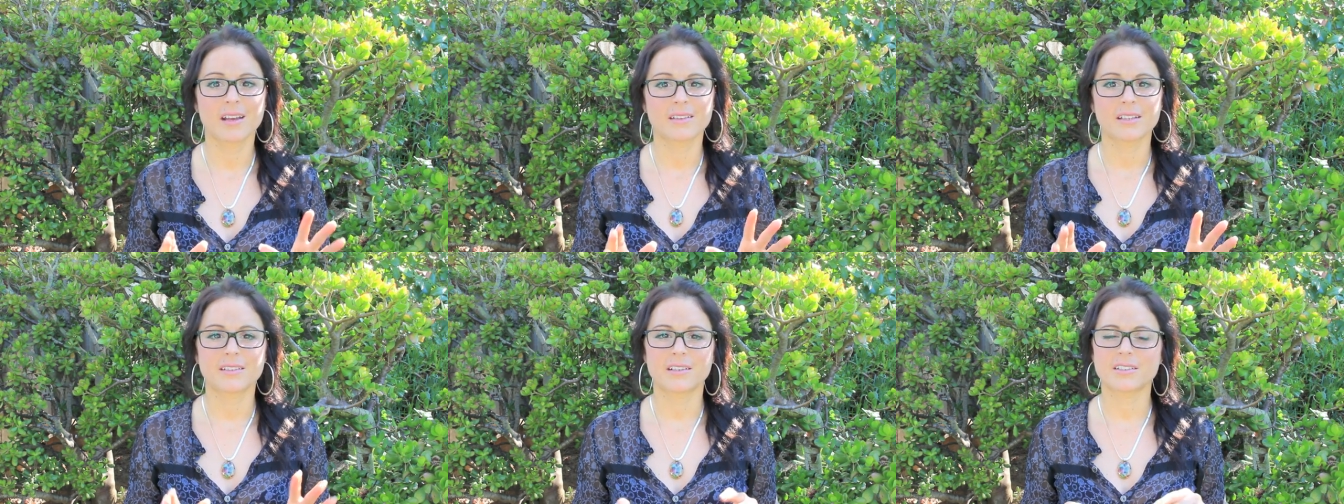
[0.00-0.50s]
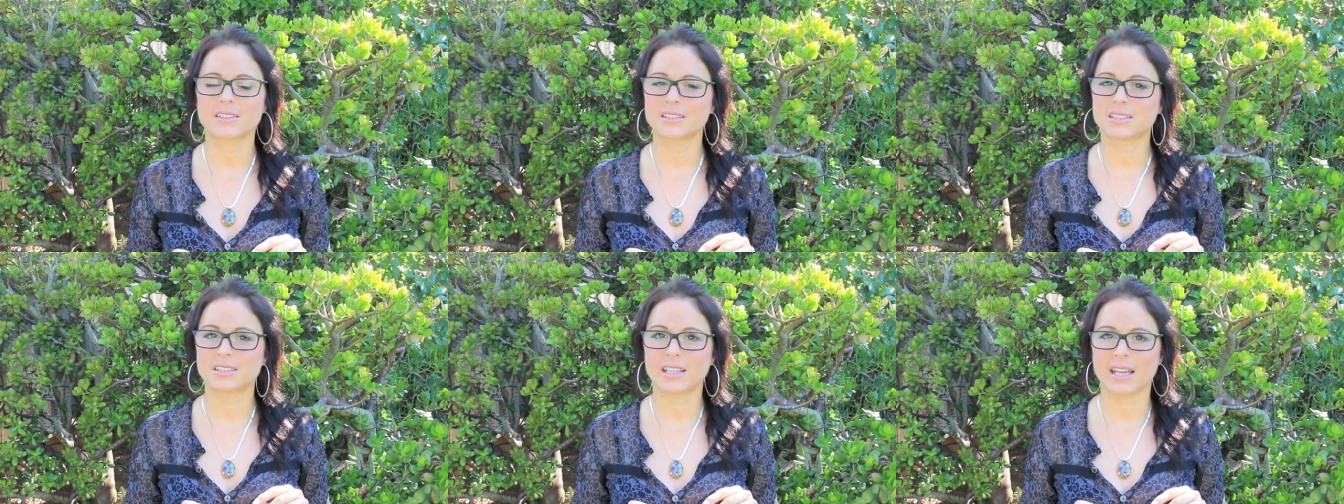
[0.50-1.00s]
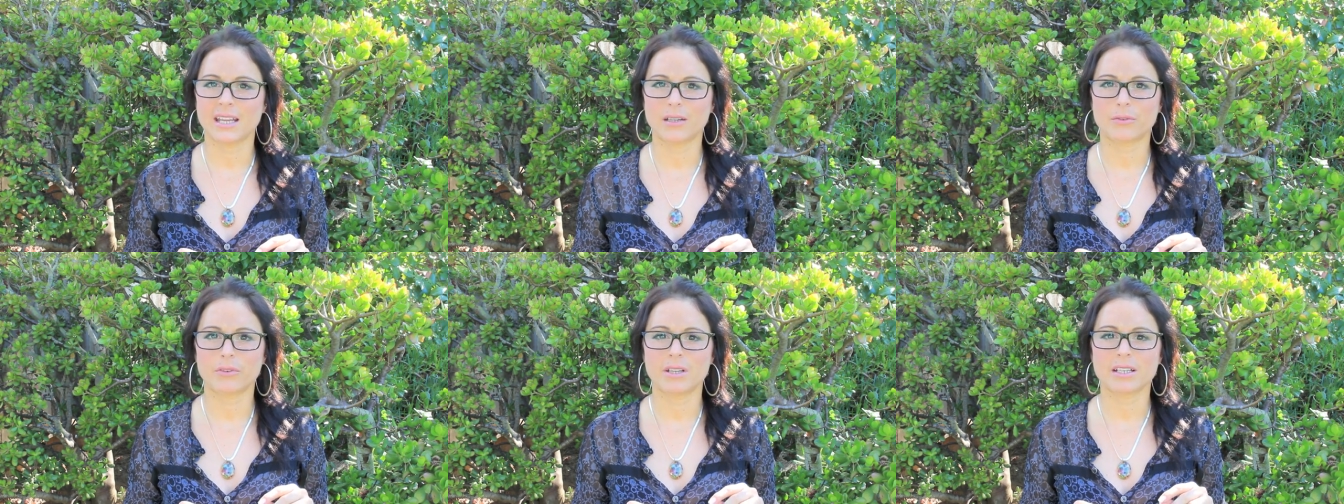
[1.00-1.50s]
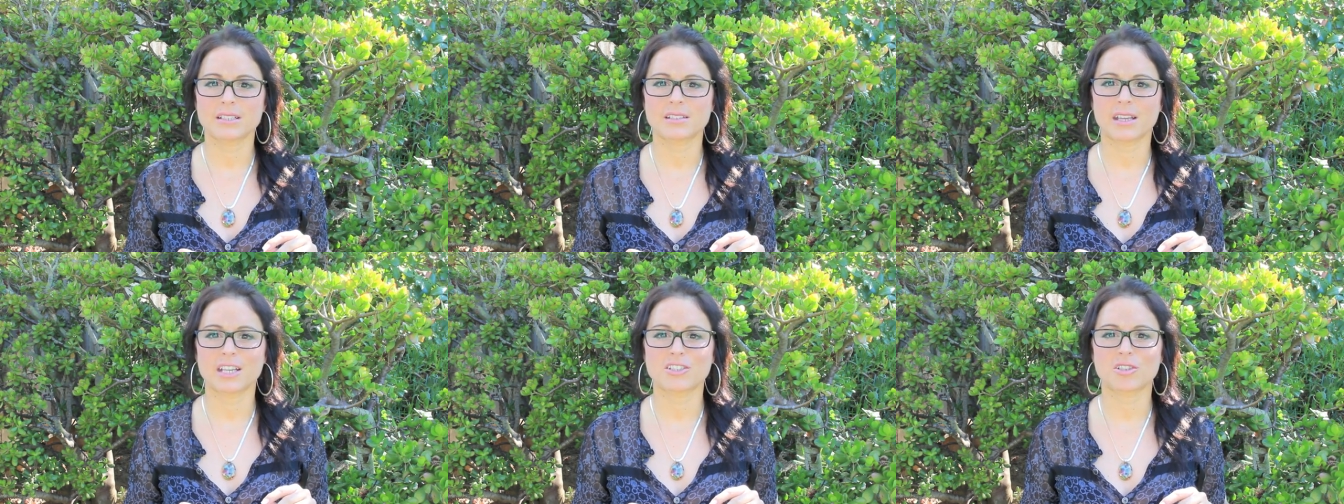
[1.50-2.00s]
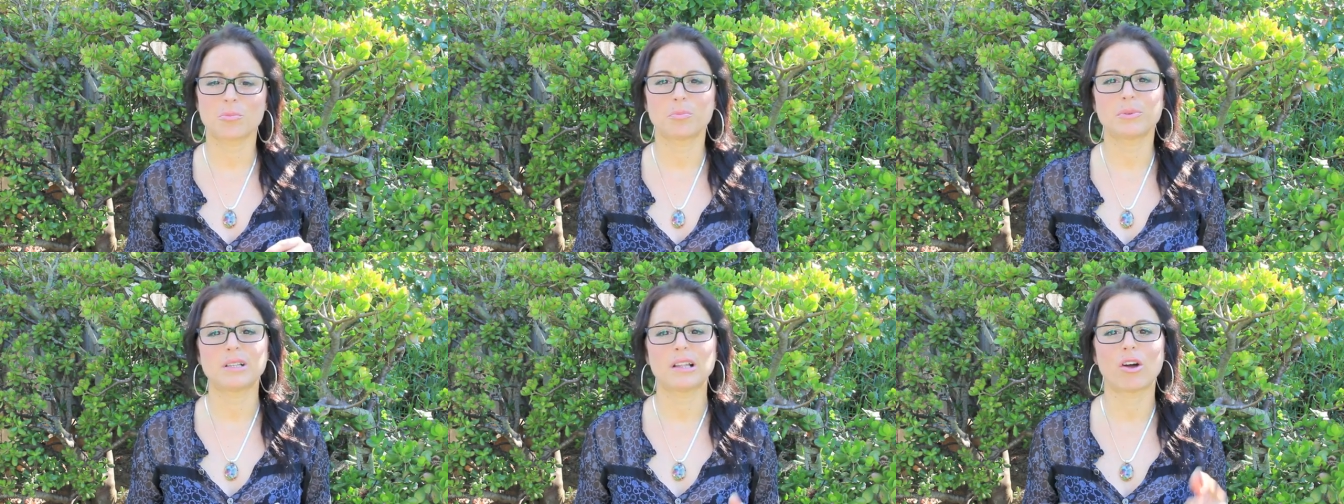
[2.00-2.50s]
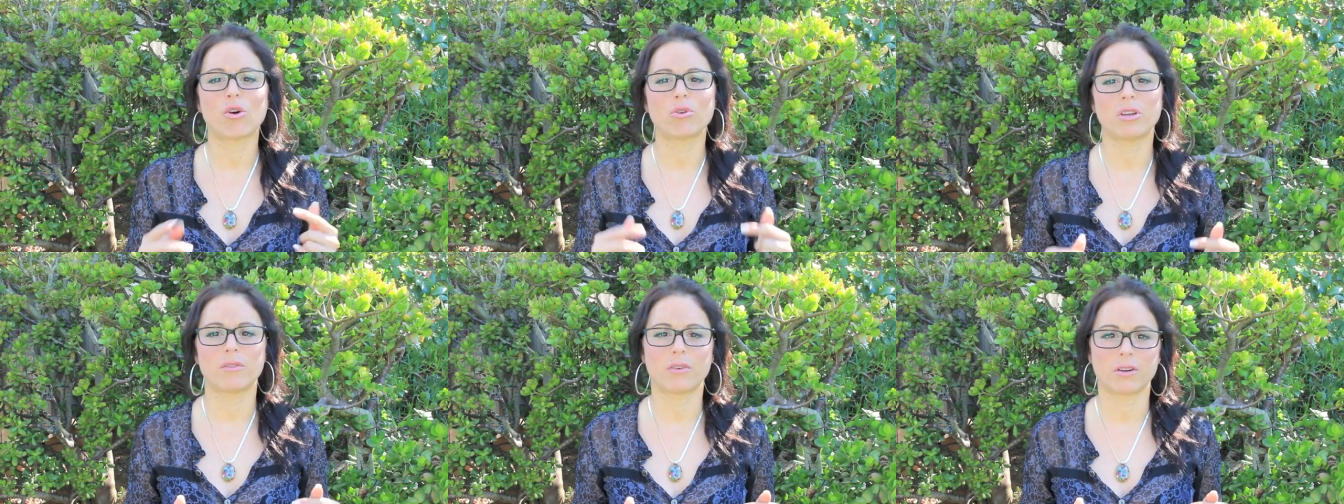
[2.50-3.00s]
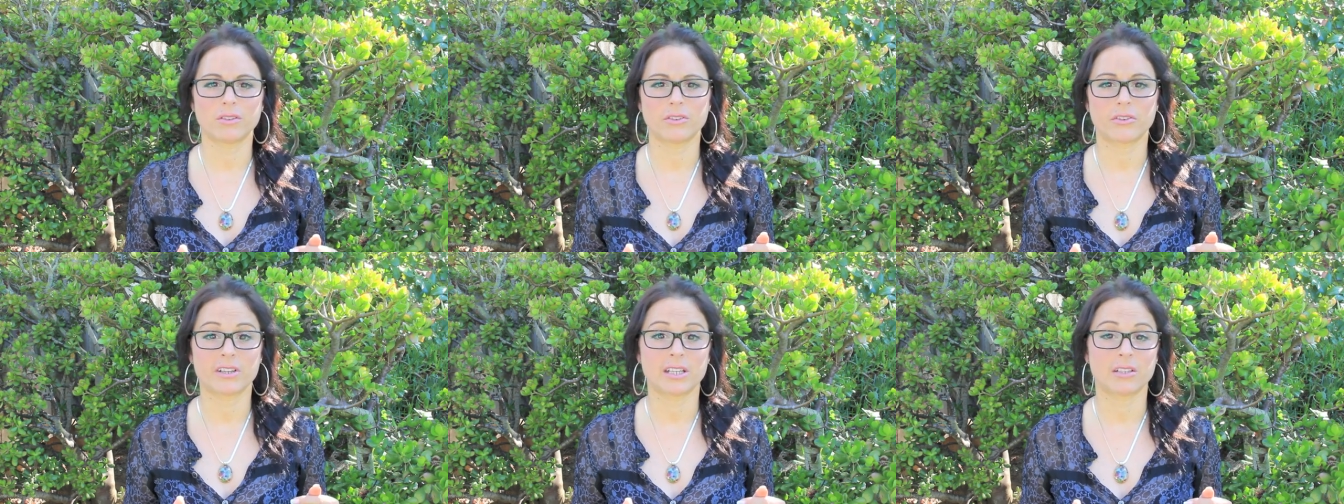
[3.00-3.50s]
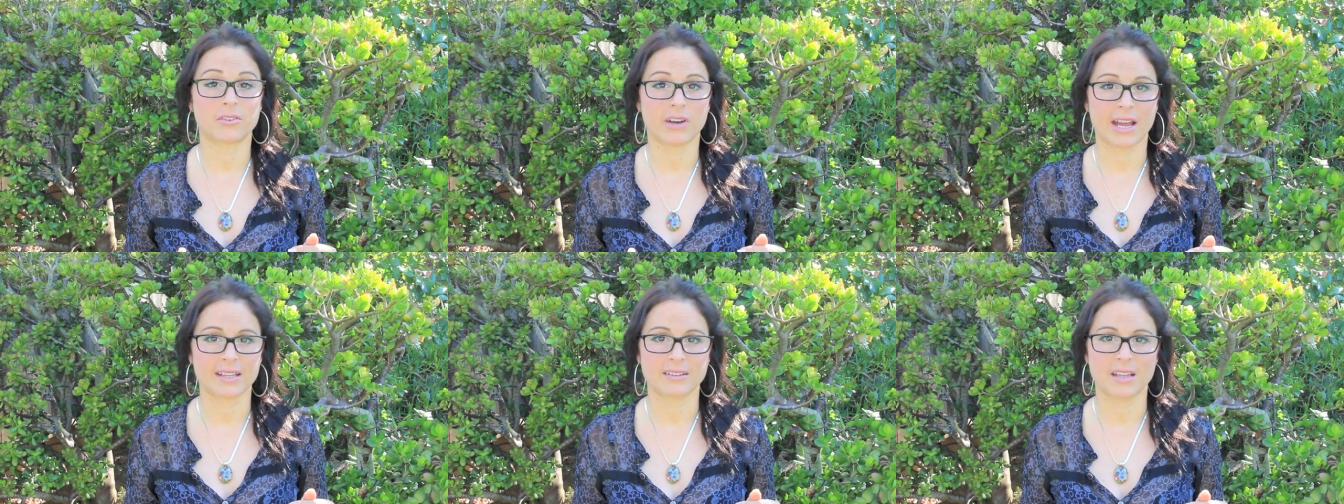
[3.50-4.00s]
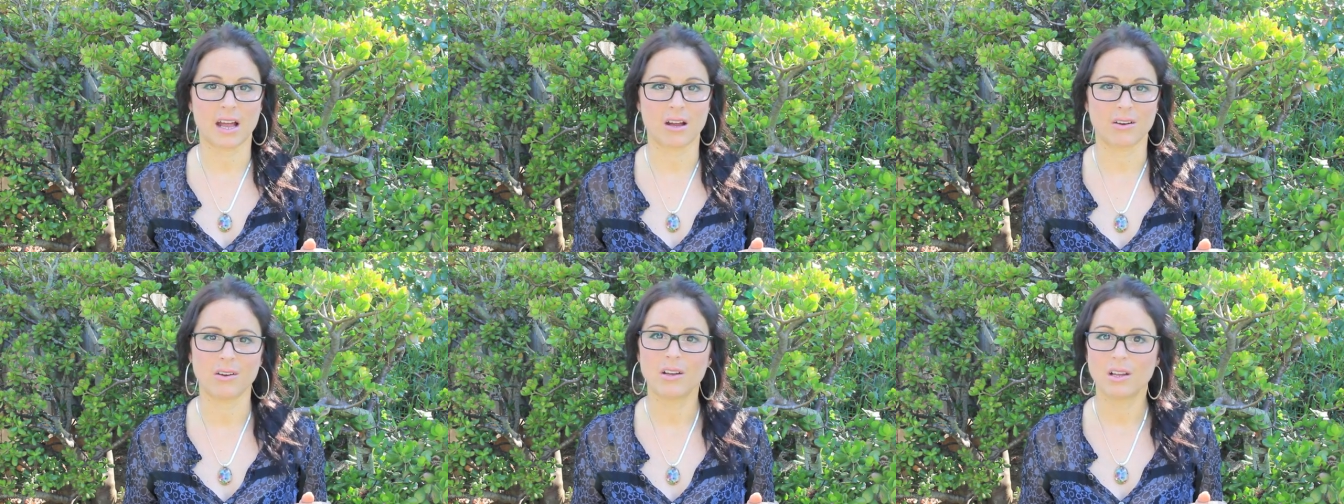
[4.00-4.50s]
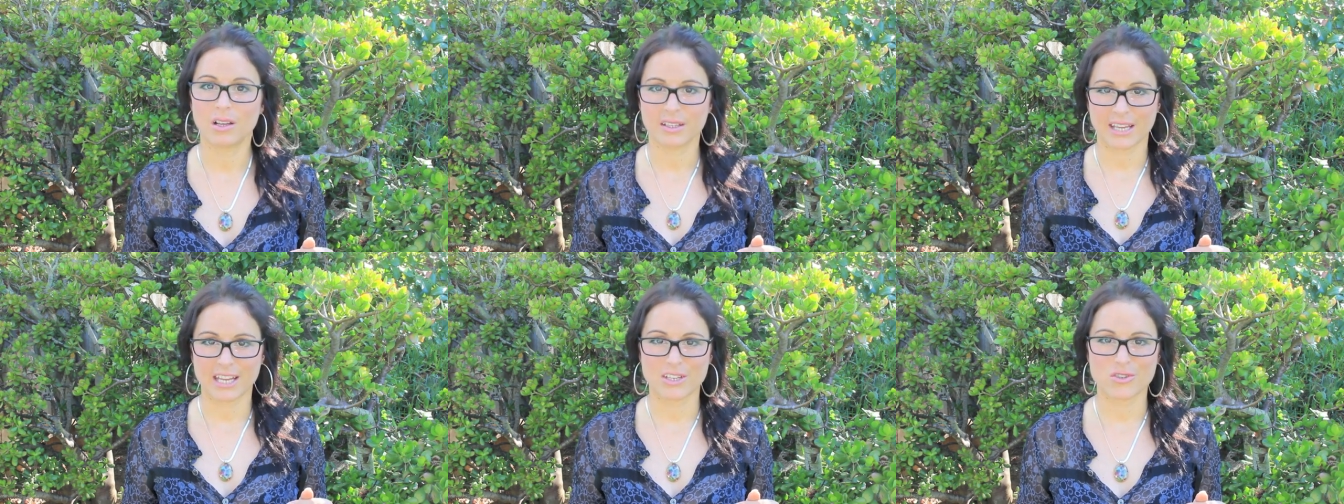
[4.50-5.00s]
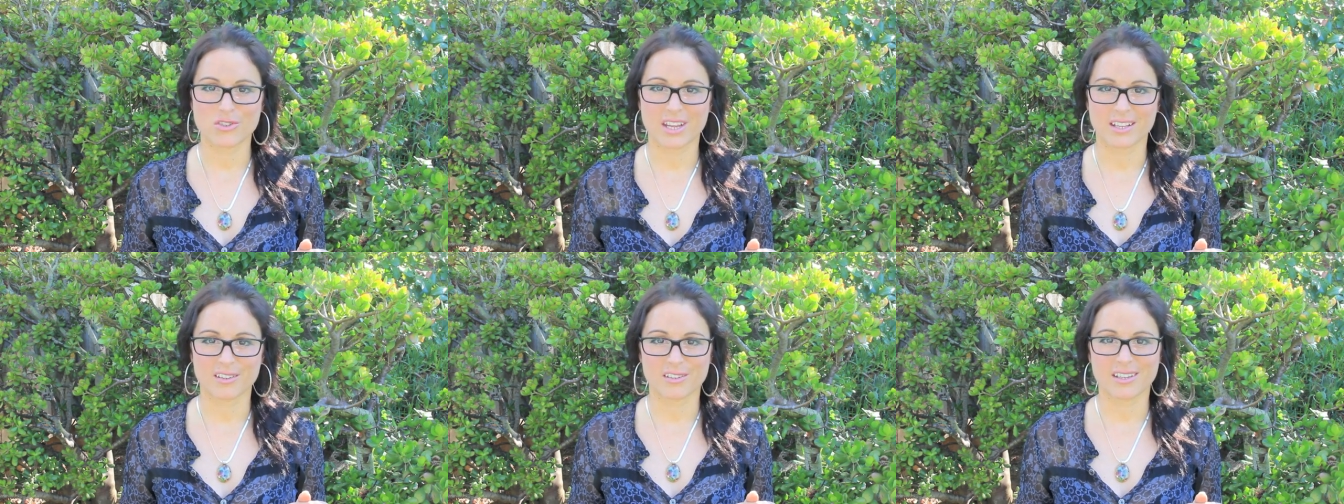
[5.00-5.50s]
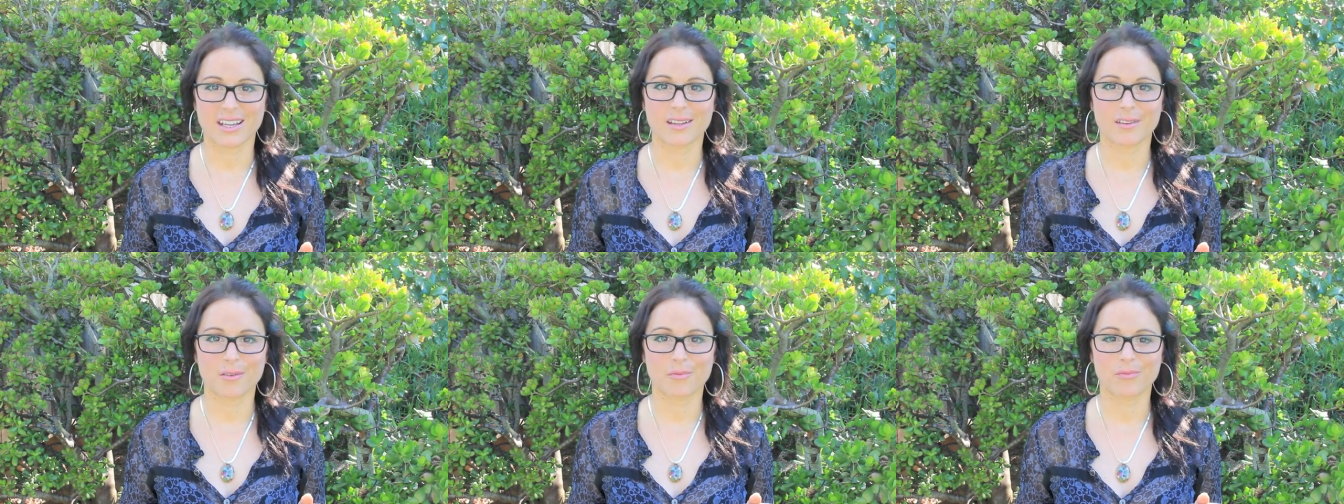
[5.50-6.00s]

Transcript: that there is a state of relaxation below the one you're in right now. Can you sense that?